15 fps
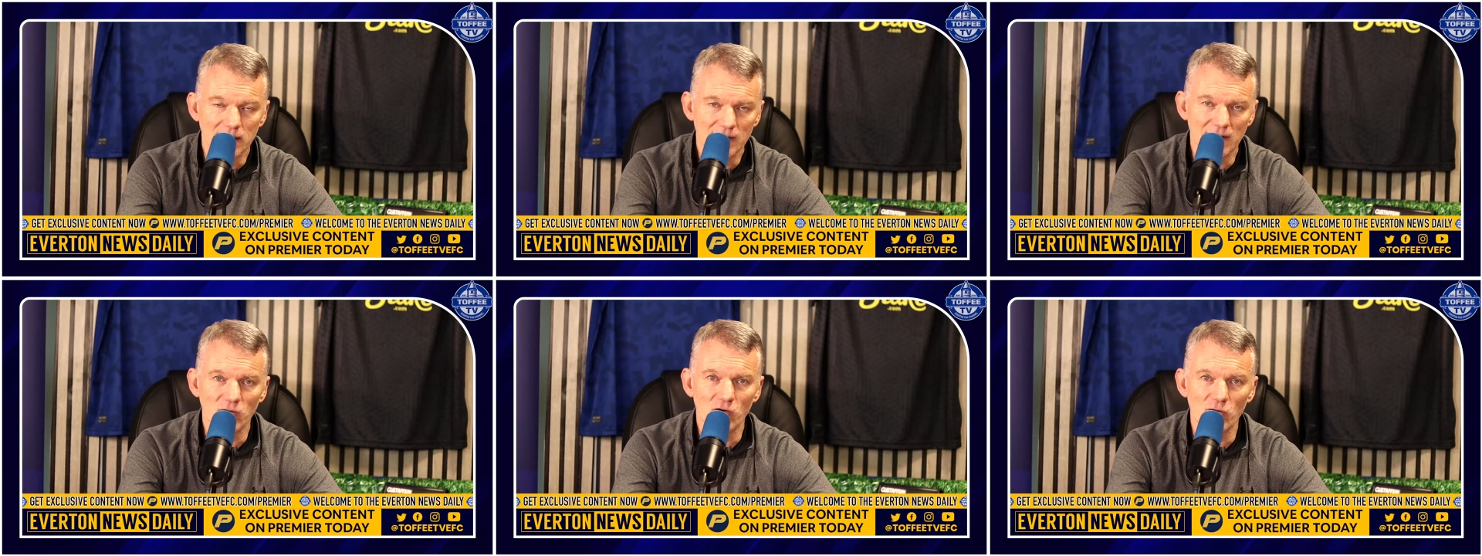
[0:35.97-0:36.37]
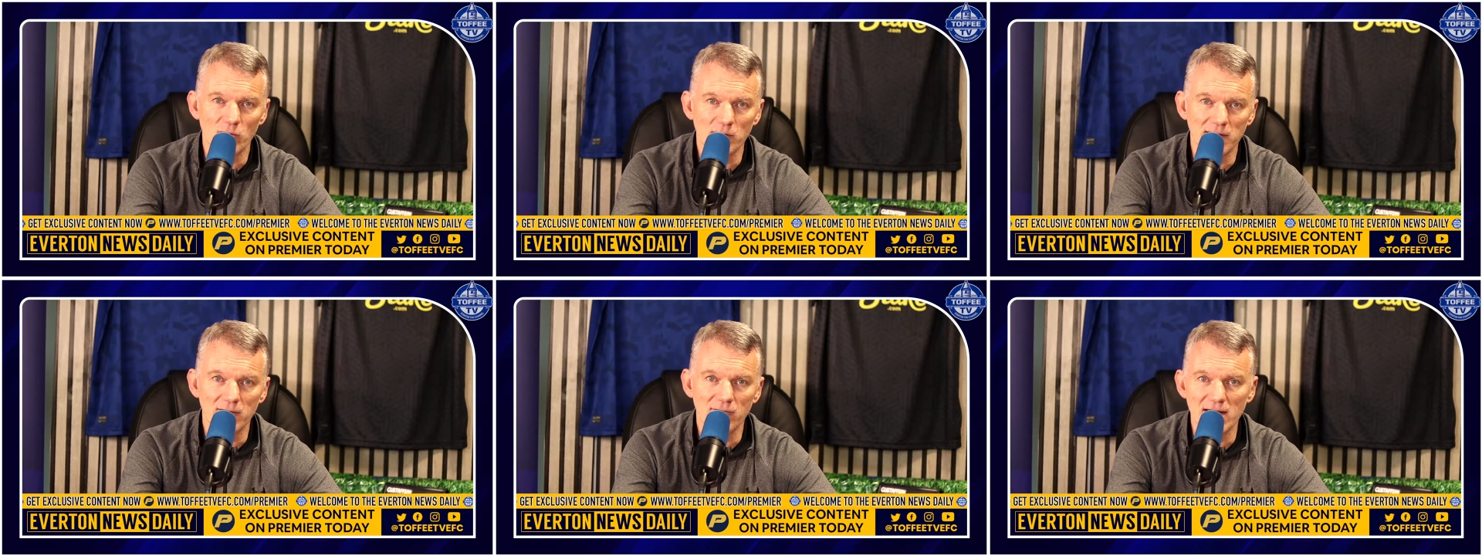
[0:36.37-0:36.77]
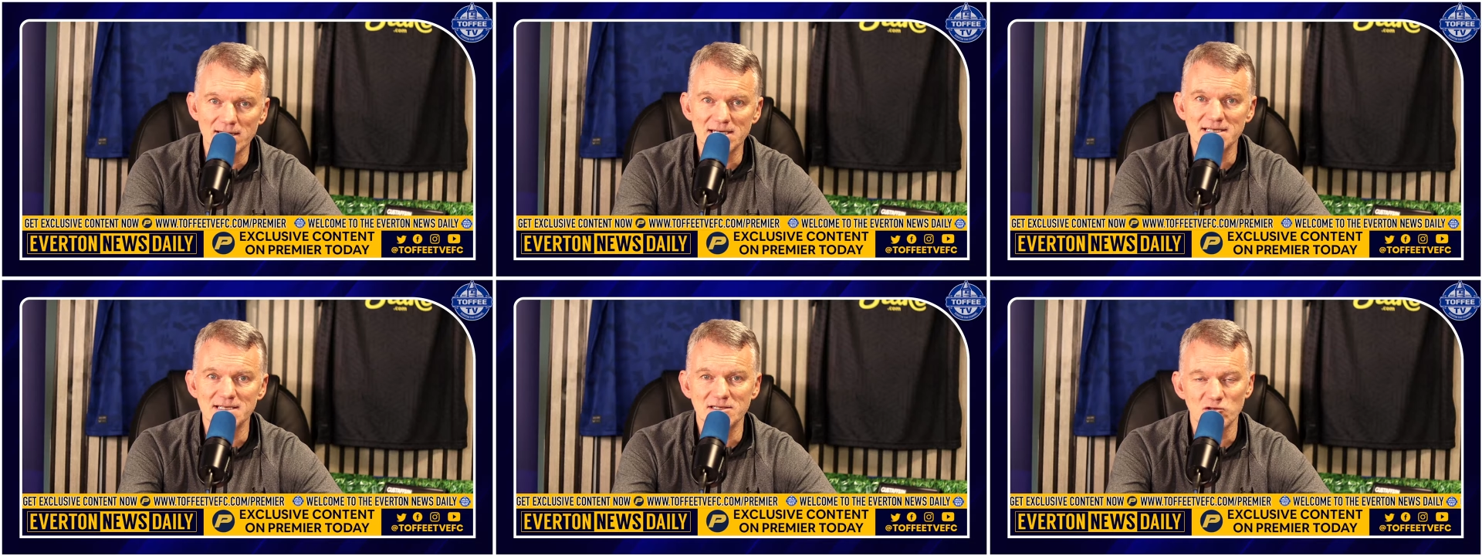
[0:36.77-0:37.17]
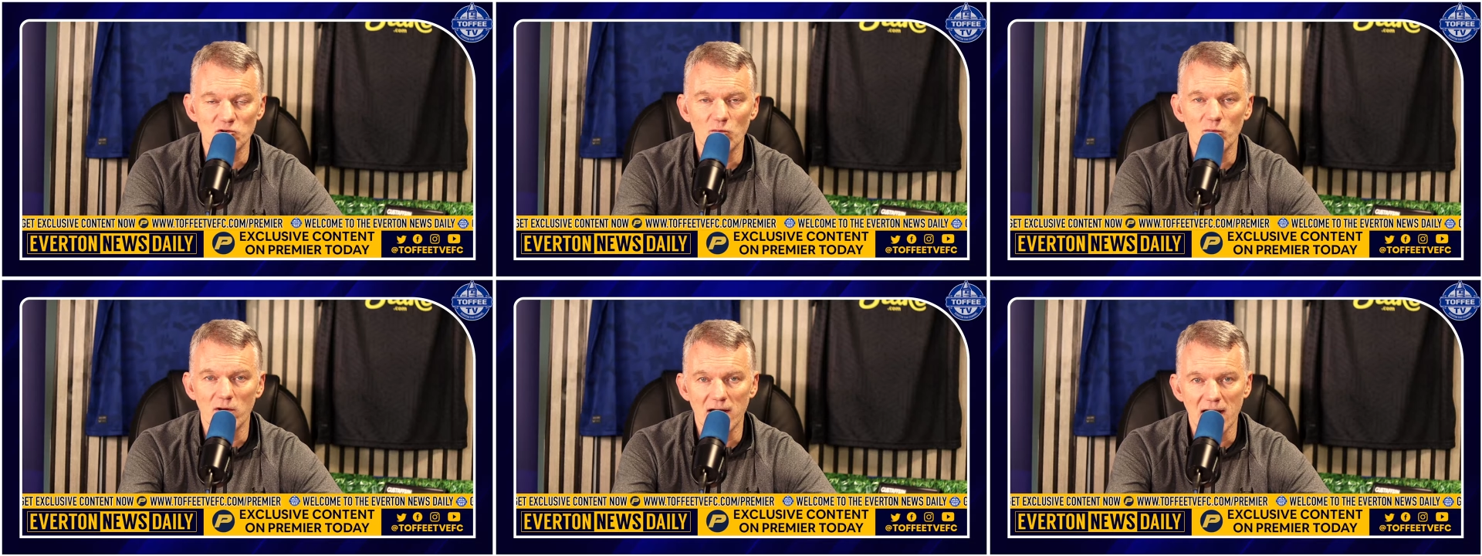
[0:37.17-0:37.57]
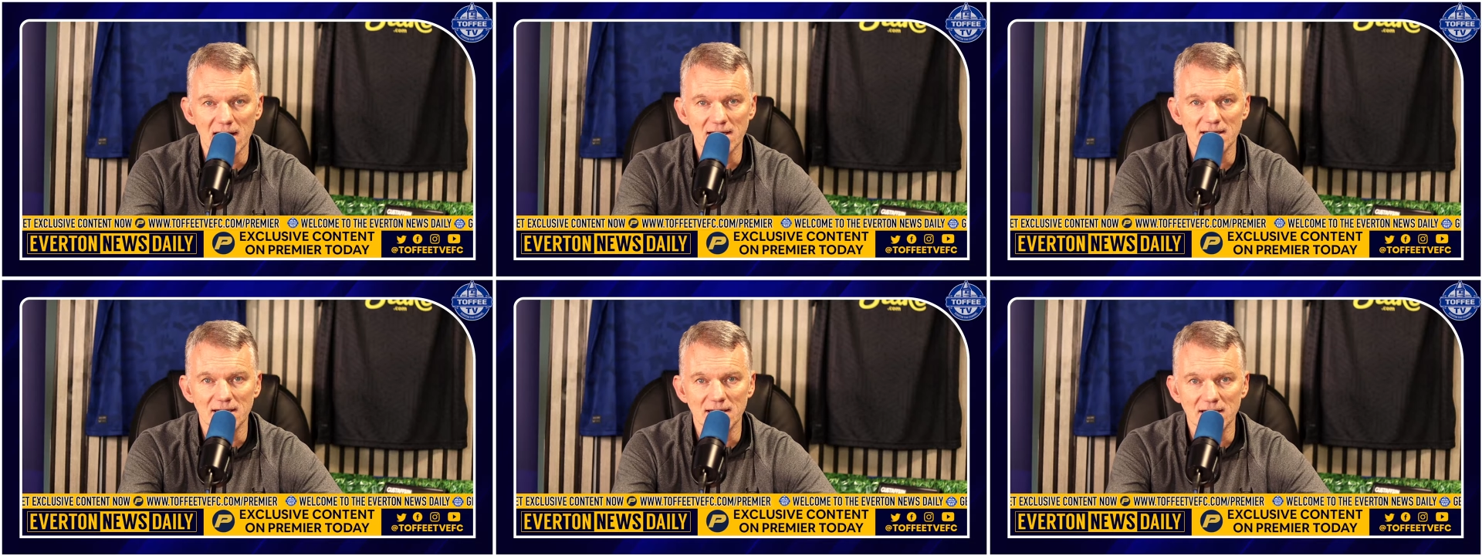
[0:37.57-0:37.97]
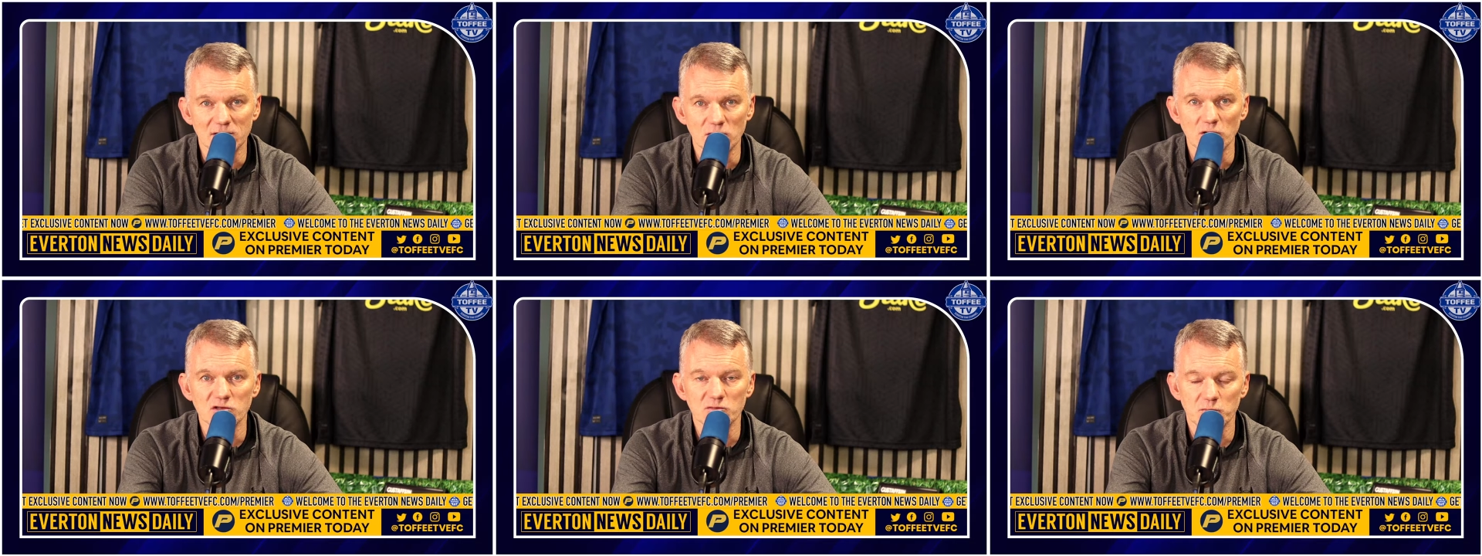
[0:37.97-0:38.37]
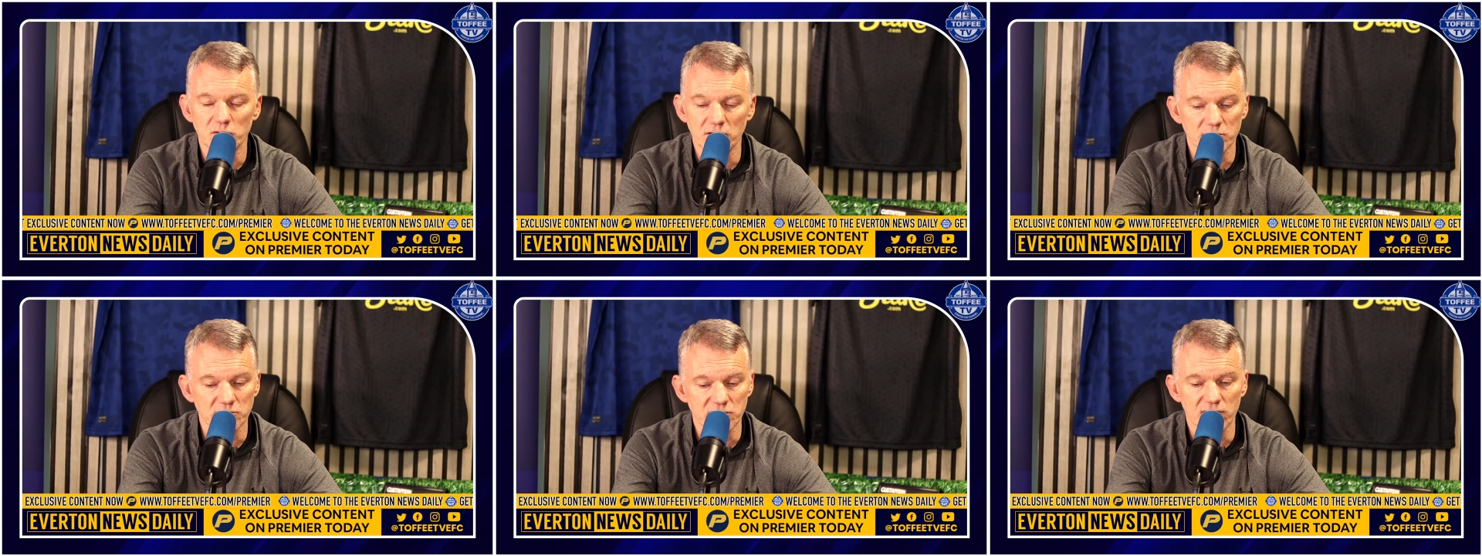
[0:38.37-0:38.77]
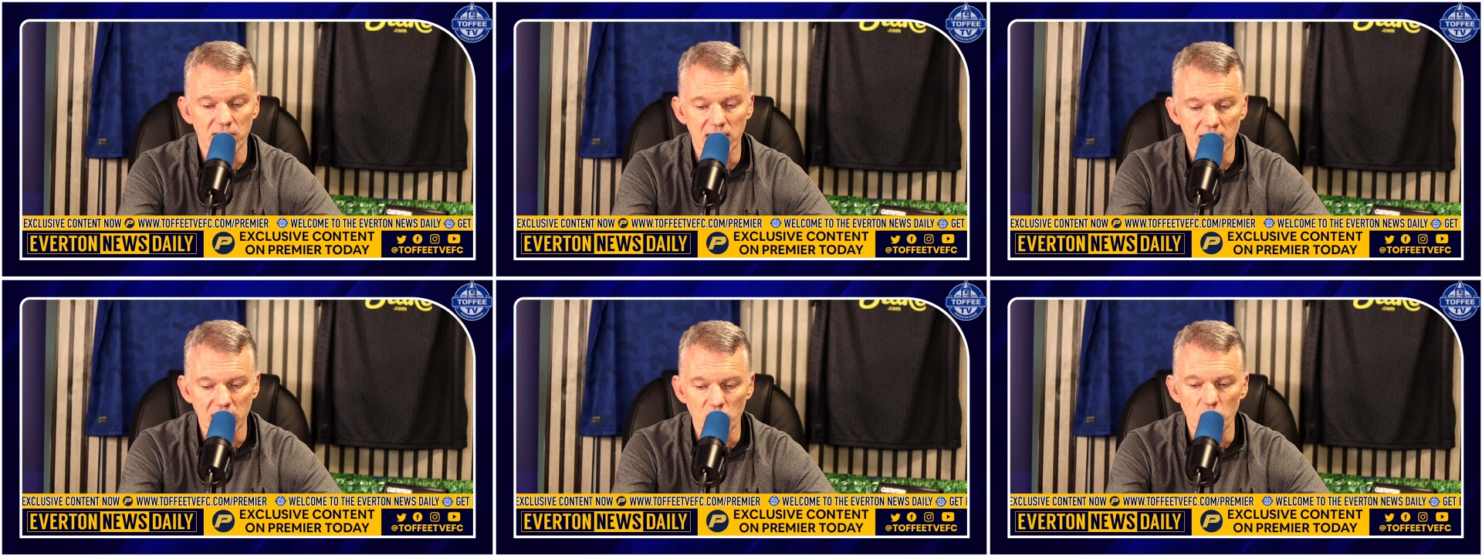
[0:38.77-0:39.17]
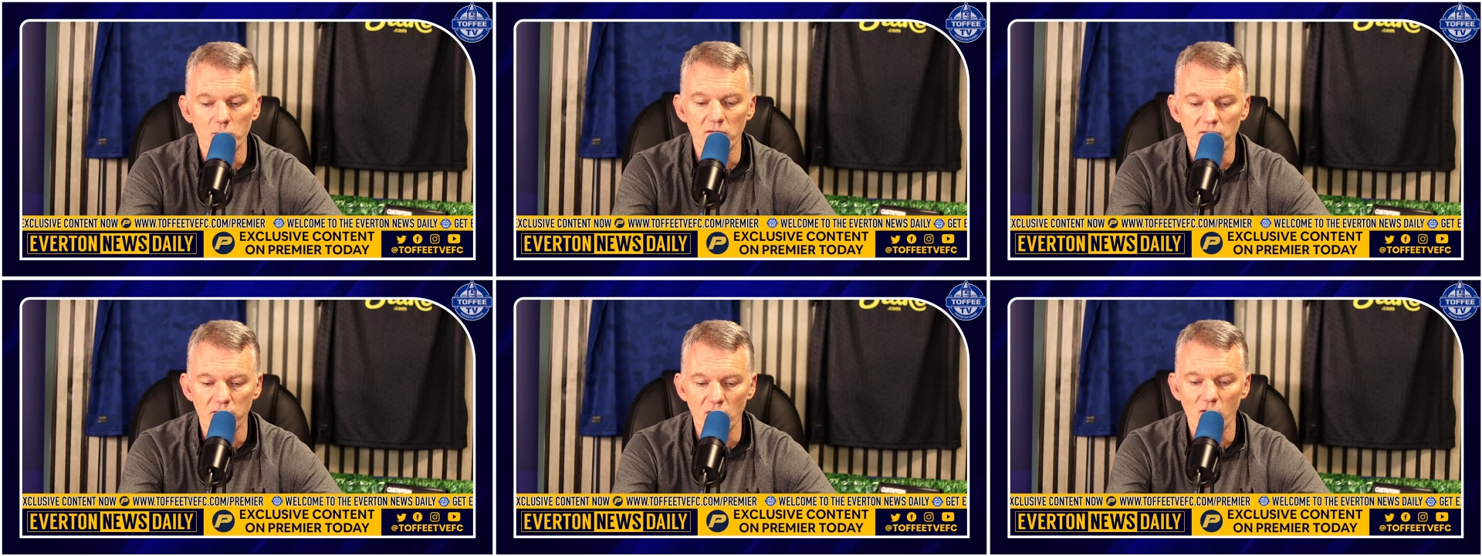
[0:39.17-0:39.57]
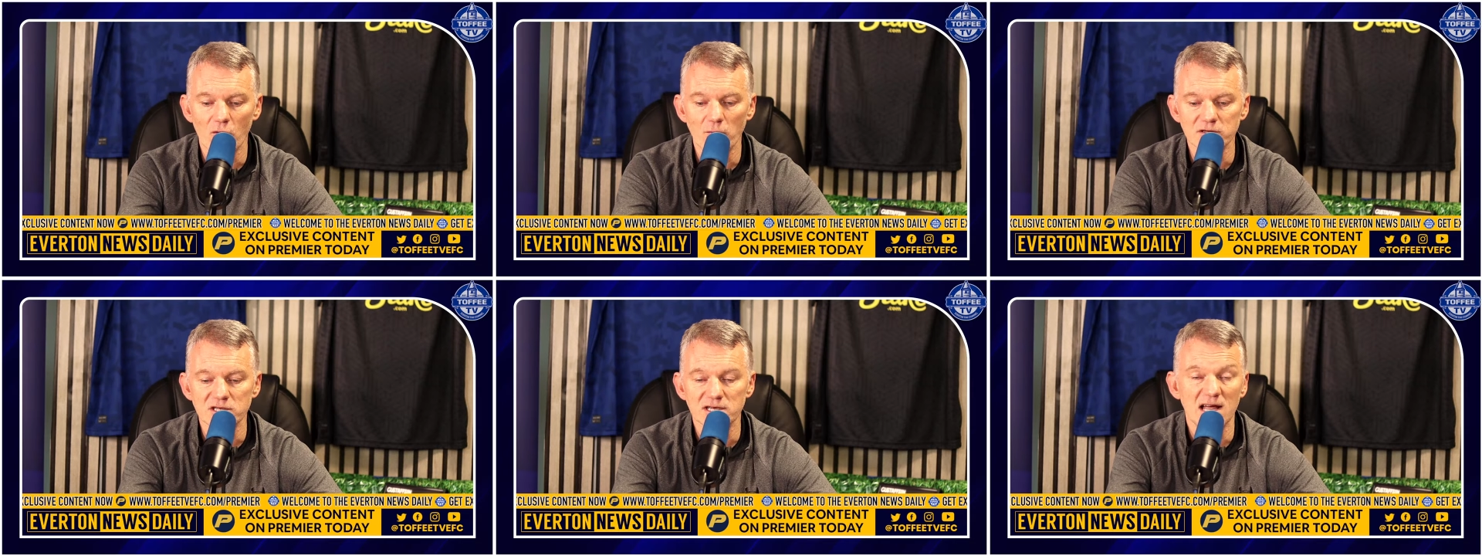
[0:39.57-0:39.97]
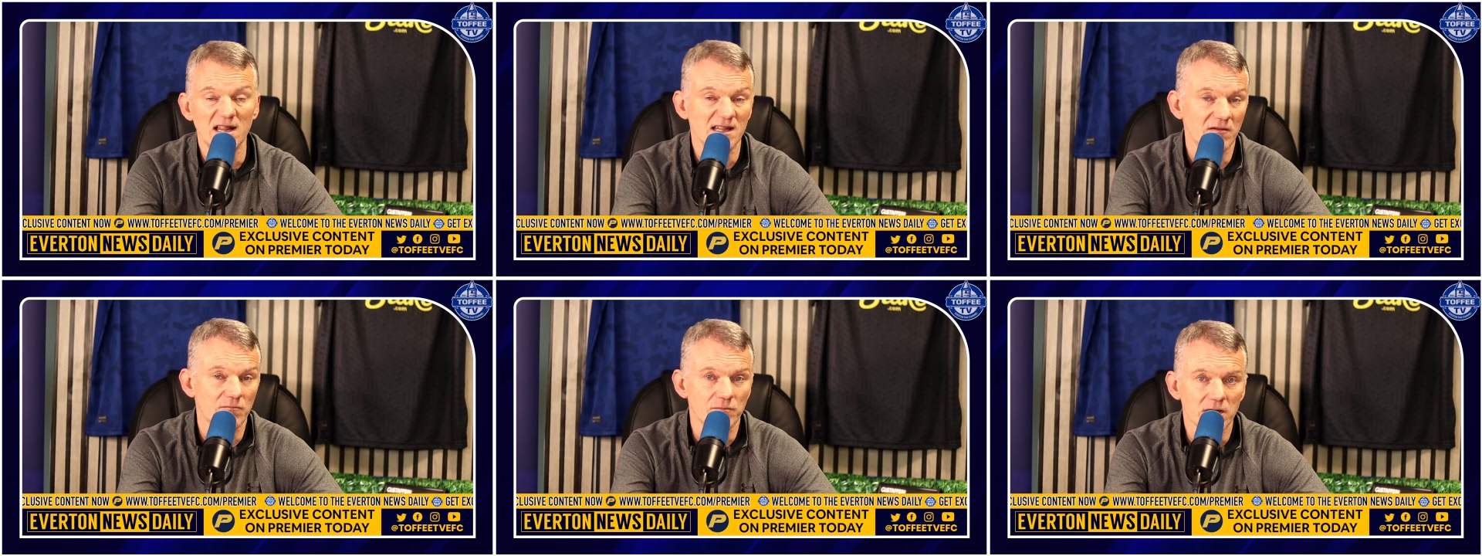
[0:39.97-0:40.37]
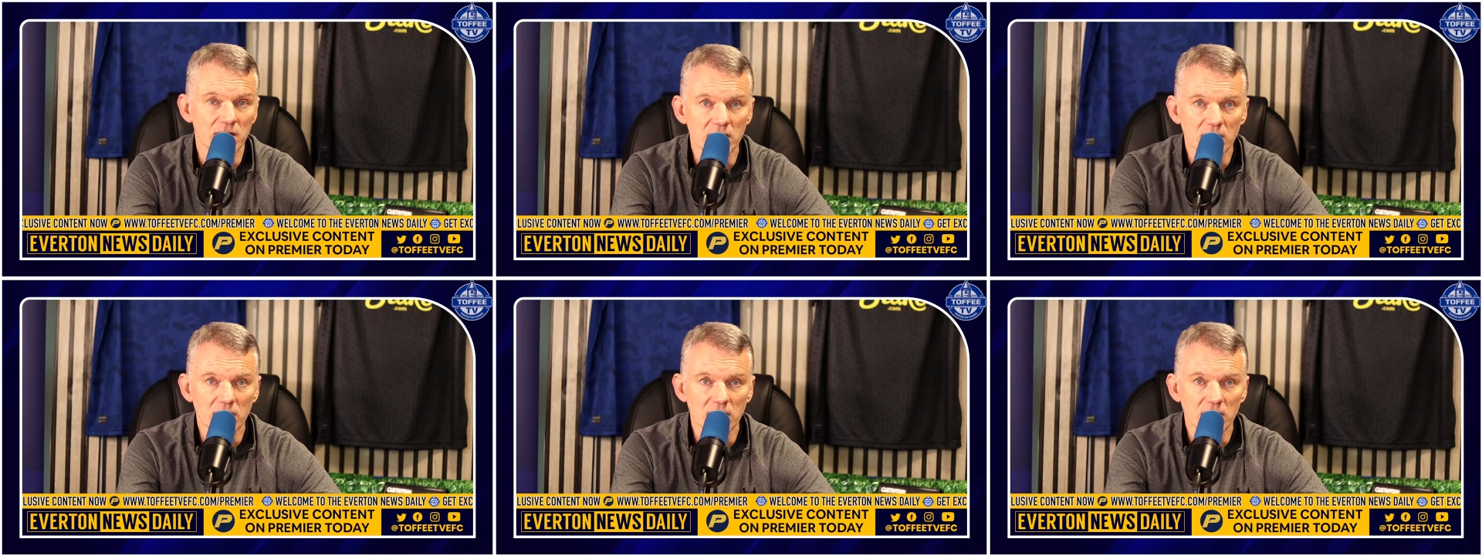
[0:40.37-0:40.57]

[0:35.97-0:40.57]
They normally are ready to jump on anything he does, but it was a really good performance, and that'll give him